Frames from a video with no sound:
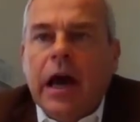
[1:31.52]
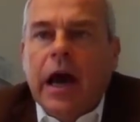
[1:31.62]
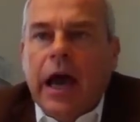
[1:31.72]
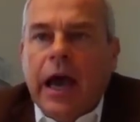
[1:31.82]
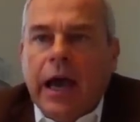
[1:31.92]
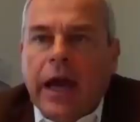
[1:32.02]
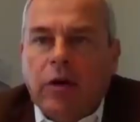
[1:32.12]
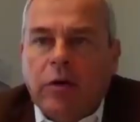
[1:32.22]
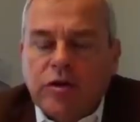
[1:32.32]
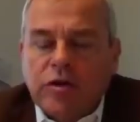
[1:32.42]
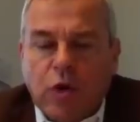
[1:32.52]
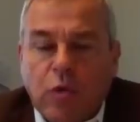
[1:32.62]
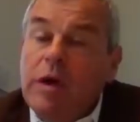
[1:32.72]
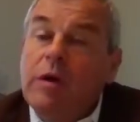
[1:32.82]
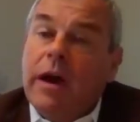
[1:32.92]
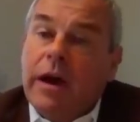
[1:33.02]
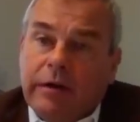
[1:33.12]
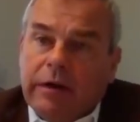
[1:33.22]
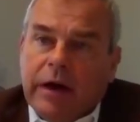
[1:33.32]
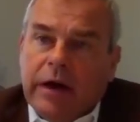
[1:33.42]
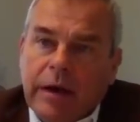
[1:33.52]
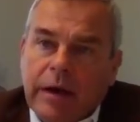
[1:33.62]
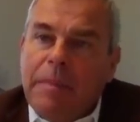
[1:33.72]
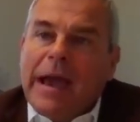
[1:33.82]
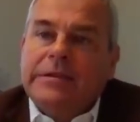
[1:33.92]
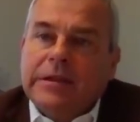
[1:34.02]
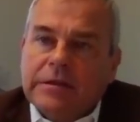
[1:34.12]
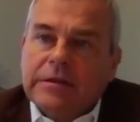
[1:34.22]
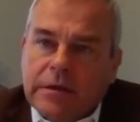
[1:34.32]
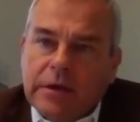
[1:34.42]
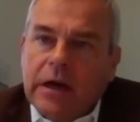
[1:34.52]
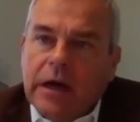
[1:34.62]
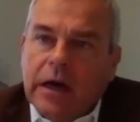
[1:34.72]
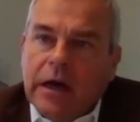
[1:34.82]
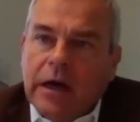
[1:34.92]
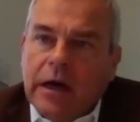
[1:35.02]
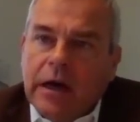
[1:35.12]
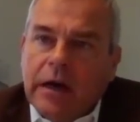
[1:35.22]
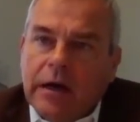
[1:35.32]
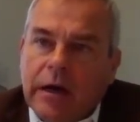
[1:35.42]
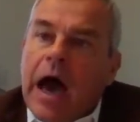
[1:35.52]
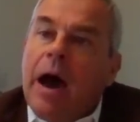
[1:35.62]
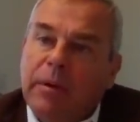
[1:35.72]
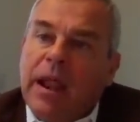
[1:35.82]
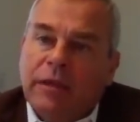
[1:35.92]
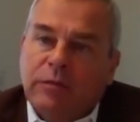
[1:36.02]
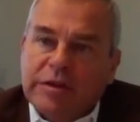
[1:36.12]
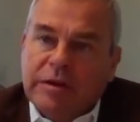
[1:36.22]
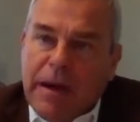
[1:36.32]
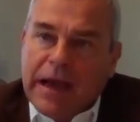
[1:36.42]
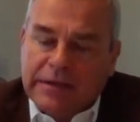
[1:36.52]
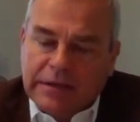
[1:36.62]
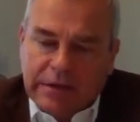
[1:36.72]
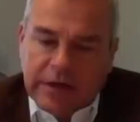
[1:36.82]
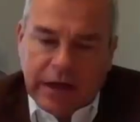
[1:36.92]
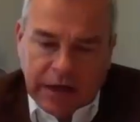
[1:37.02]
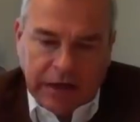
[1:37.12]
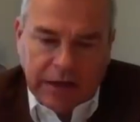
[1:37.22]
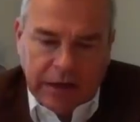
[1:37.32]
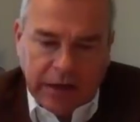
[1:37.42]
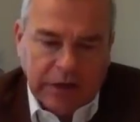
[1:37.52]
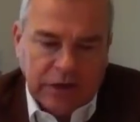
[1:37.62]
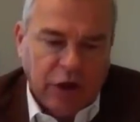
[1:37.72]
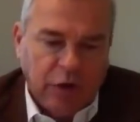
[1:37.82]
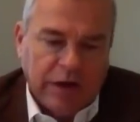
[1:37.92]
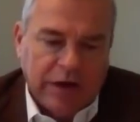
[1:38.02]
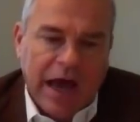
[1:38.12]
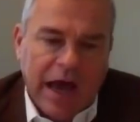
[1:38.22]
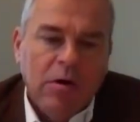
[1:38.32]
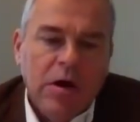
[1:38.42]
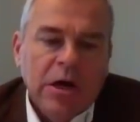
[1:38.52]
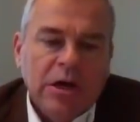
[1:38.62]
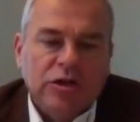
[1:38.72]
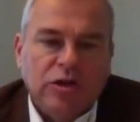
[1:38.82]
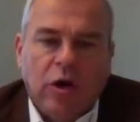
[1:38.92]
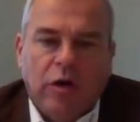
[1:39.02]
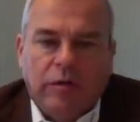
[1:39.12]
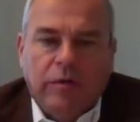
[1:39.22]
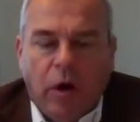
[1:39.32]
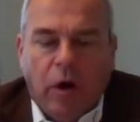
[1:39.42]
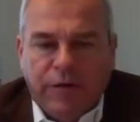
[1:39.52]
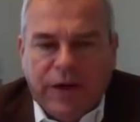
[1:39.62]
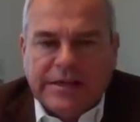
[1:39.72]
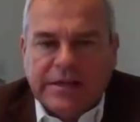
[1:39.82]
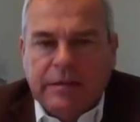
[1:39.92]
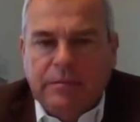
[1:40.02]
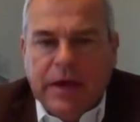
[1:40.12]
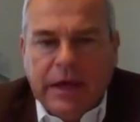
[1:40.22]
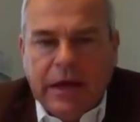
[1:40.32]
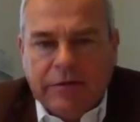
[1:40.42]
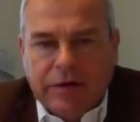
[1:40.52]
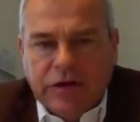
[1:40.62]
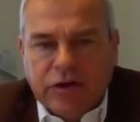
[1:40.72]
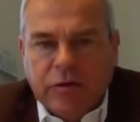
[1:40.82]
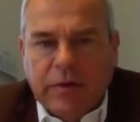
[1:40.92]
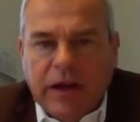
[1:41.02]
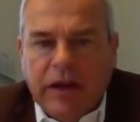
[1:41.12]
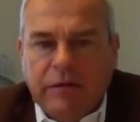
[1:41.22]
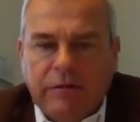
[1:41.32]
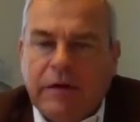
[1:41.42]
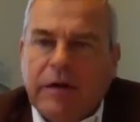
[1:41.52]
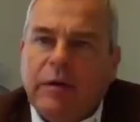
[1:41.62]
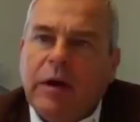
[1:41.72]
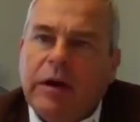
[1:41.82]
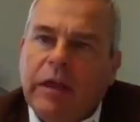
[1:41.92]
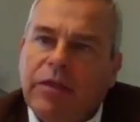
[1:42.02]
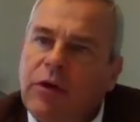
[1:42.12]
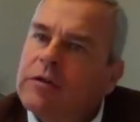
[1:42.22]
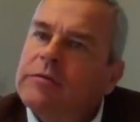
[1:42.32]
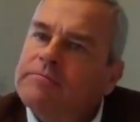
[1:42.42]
And also, we were impacted. Our plant was impacted in Qingguangdao. So obviously, being here in Germany, we very quickly thought